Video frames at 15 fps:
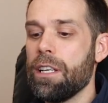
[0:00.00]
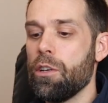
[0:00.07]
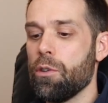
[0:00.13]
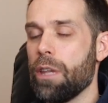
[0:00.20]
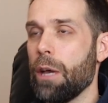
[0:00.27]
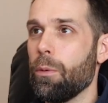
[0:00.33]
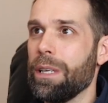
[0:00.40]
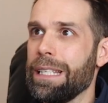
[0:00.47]

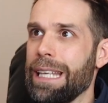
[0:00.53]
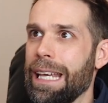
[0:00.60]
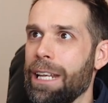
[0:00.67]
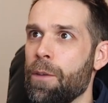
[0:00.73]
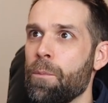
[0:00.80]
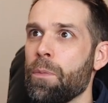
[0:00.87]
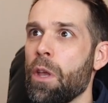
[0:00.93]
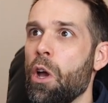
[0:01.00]
video that we
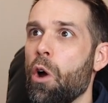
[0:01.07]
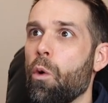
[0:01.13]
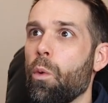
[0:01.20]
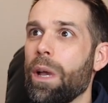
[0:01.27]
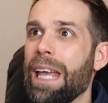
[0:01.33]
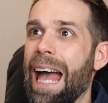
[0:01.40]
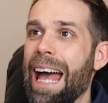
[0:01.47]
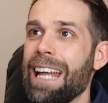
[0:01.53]
did,
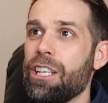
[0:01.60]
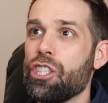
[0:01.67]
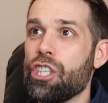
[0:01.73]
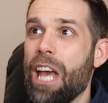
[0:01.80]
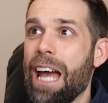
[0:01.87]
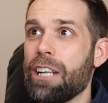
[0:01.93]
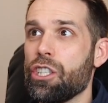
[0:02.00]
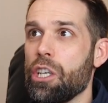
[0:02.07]
we had
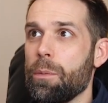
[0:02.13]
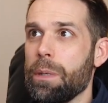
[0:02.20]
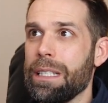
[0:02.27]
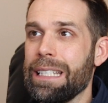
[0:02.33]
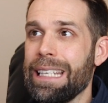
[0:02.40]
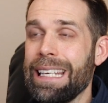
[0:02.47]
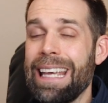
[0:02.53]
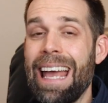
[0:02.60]

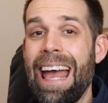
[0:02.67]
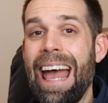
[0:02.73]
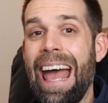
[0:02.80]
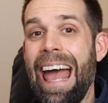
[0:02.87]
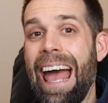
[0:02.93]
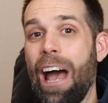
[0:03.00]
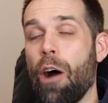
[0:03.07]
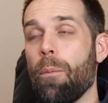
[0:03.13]
ChatGPT
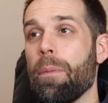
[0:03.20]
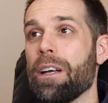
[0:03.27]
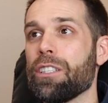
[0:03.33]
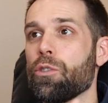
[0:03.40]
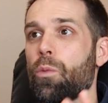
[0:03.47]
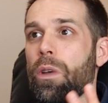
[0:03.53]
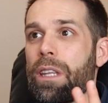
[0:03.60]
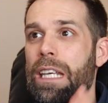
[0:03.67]
help
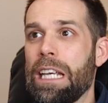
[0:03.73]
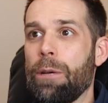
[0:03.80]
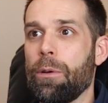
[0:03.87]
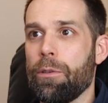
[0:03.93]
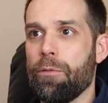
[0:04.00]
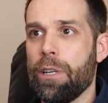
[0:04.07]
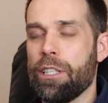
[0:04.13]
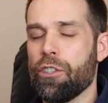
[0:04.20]
us with
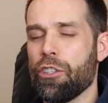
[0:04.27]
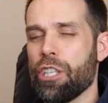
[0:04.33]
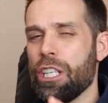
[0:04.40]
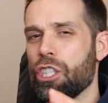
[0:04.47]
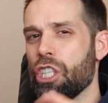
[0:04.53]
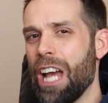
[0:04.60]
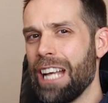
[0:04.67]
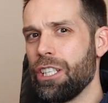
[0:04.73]
keyword research,
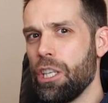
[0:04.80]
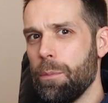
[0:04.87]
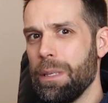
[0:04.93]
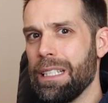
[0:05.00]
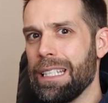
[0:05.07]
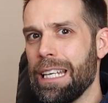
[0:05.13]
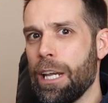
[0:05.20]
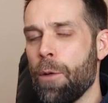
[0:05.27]
and
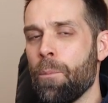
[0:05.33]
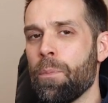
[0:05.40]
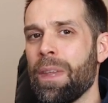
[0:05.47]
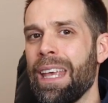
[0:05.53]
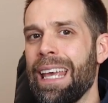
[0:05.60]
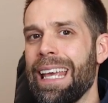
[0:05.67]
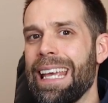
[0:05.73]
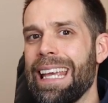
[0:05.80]
ChatGPT
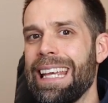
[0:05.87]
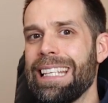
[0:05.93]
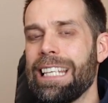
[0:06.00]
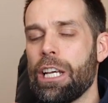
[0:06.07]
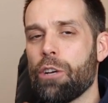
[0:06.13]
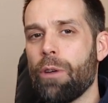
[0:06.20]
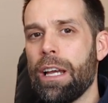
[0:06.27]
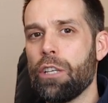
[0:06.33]
is
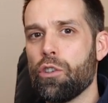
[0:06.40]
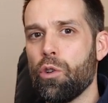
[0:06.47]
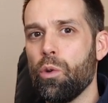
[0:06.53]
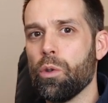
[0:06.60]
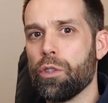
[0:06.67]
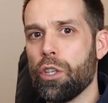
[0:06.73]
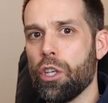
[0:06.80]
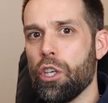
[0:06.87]
a great
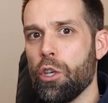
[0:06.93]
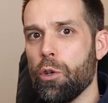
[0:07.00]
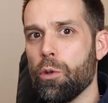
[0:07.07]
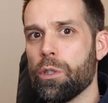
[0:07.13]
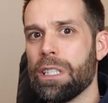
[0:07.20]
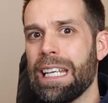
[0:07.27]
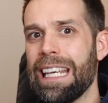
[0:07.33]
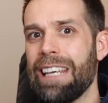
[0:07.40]
tool to
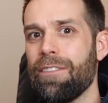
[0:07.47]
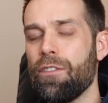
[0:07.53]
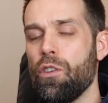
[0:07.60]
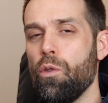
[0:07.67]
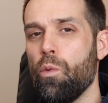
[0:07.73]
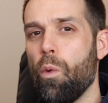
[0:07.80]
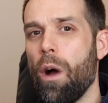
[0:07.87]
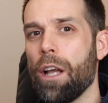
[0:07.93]
use if
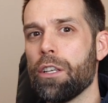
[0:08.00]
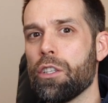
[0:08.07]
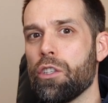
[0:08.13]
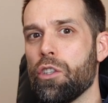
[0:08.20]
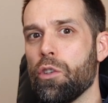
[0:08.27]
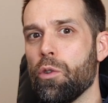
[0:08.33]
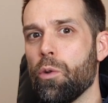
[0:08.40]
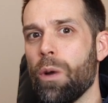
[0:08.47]
you want
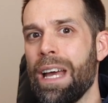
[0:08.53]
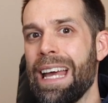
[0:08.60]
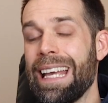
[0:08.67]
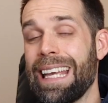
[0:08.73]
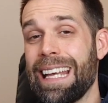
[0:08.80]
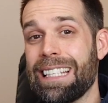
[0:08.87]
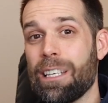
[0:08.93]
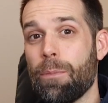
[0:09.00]
to
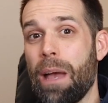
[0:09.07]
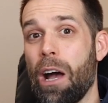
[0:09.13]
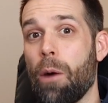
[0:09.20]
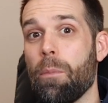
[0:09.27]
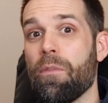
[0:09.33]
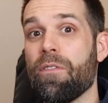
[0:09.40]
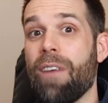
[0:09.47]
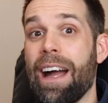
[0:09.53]
get some
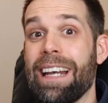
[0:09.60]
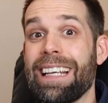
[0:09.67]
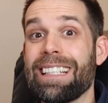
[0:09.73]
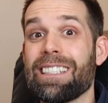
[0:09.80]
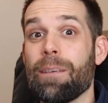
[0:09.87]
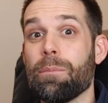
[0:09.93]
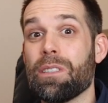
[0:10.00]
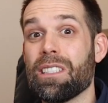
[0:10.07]
help finding
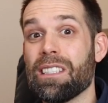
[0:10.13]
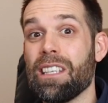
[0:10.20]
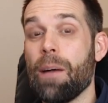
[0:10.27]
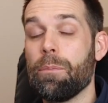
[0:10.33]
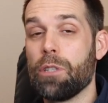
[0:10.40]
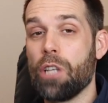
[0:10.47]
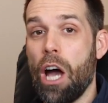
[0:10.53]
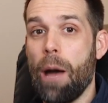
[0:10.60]
some
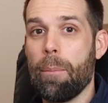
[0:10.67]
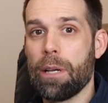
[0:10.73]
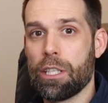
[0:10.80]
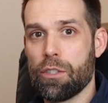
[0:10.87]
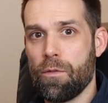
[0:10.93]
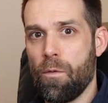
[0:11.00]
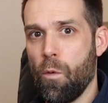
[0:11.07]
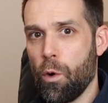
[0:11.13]

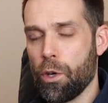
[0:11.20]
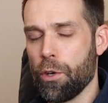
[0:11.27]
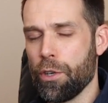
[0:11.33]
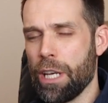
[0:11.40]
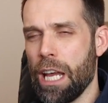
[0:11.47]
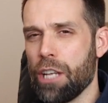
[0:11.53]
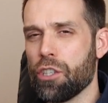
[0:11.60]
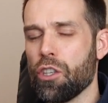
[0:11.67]
subtopics for your
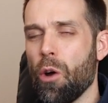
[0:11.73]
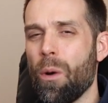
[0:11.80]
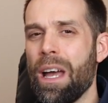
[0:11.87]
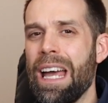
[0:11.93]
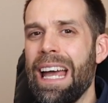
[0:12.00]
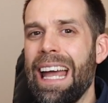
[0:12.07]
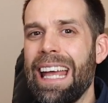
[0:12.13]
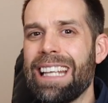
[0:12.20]
niche. So
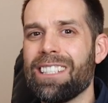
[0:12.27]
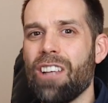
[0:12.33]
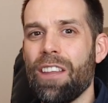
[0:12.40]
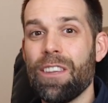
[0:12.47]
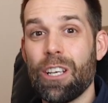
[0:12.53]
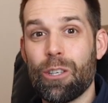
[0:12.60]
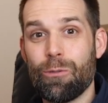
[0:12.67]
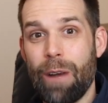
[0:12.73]
it's not
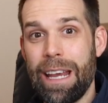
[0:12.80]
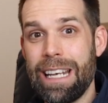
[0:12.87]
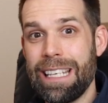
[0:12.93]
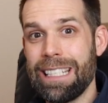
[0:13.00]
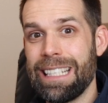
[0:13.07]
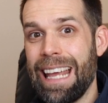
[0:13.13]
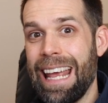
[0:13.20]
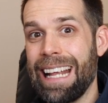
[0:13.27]
the
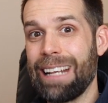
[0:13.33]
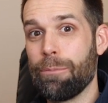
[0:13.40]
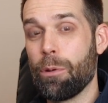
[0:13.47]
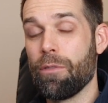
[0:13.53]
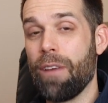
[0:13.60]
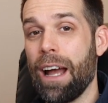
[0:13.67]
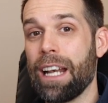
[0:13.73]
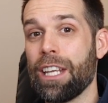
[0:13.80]
greatest at
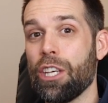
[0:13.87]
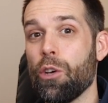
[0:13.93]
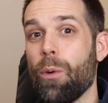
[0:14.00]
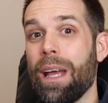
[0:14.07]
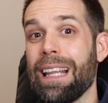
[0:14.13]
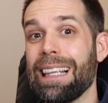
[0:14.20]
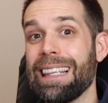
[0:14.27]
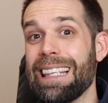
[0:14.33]
providing you
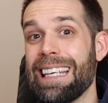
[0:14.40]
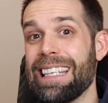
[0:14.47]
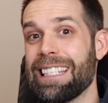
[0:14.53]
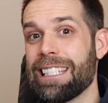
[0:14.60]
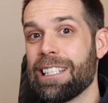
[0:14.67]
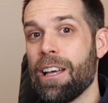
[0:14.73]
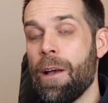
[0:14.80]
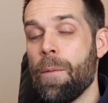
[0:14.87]
a
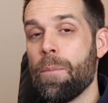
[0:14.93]
list